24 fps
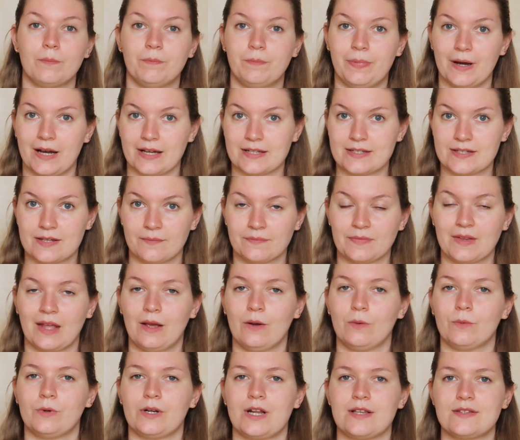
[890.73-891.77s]
But
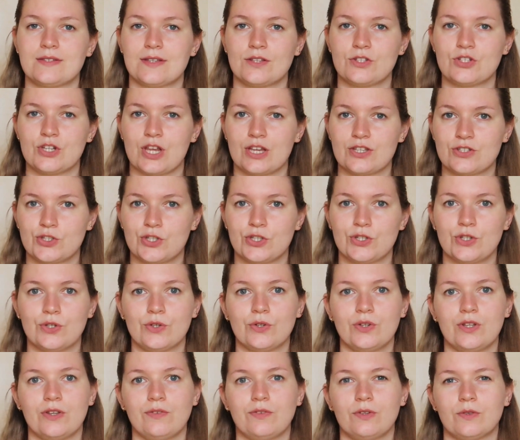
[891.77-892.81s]
what I suggest to
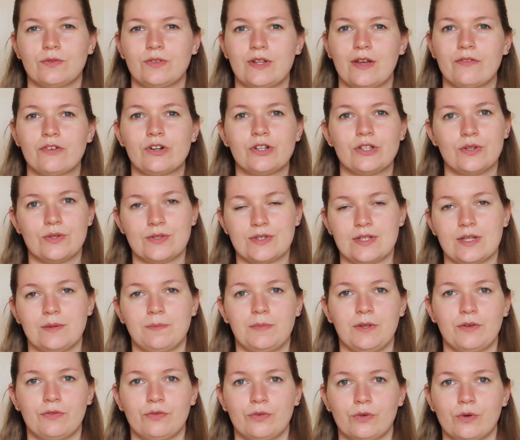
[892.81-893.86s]
you, if you've never used it
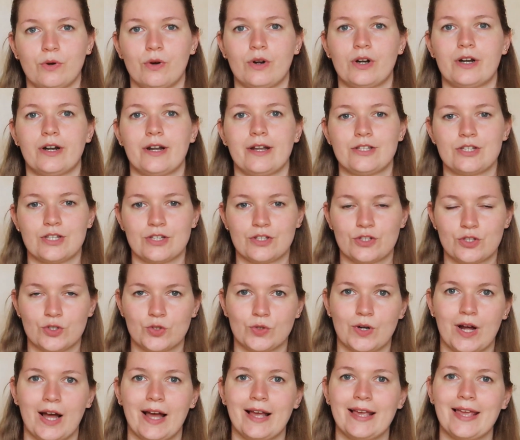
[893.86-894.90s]
before, just
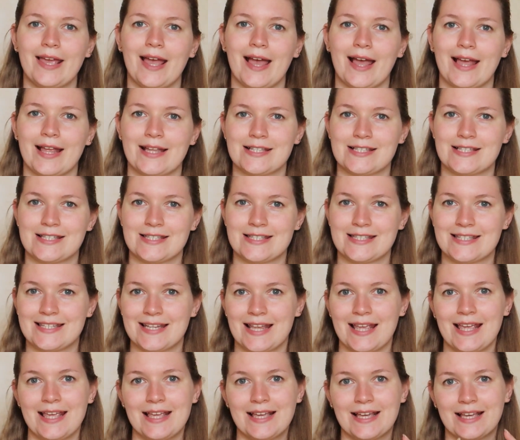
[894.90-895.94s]
try and
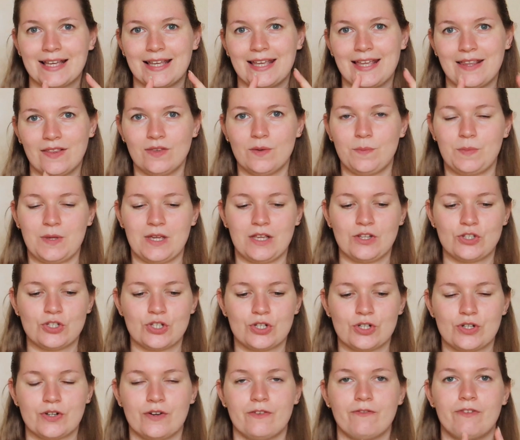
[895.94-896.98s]
take in the
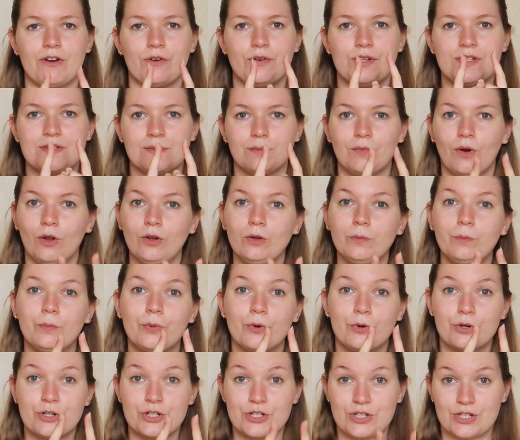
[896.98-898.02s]
picture very small
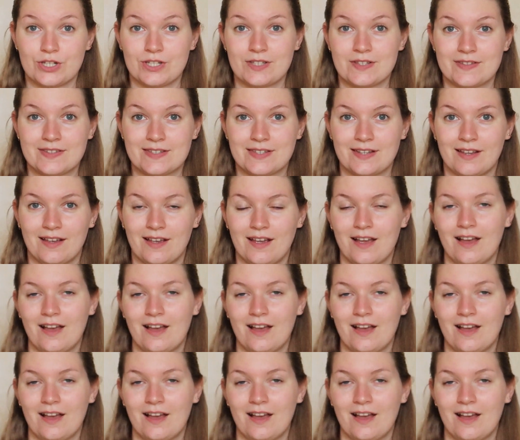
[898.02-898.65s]
portions